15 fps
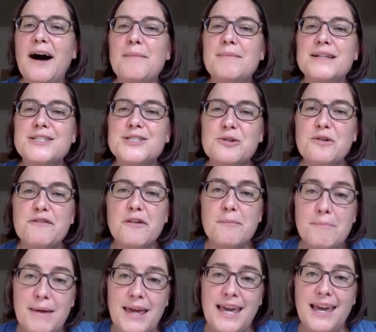So for
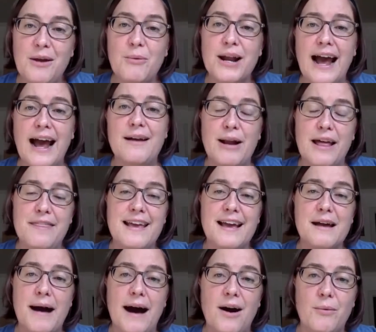me, one of the
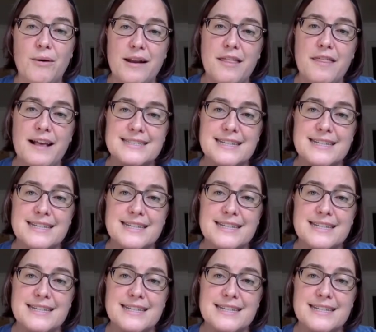things